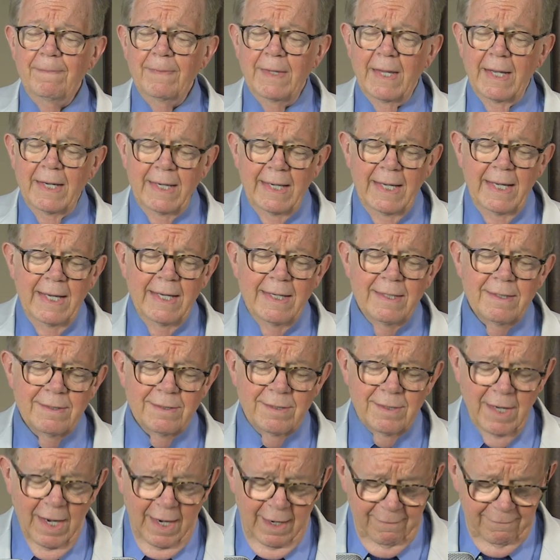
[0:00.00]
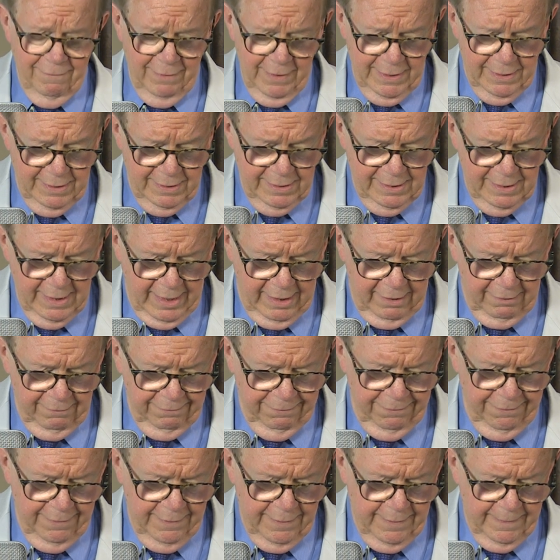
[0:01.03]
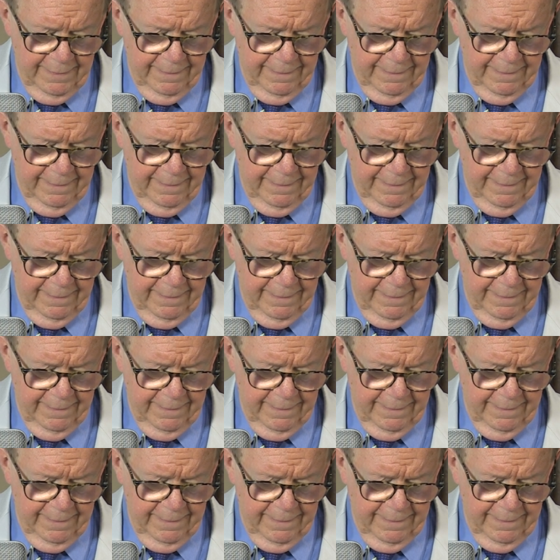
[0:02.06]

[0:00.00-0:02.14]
that is of itself.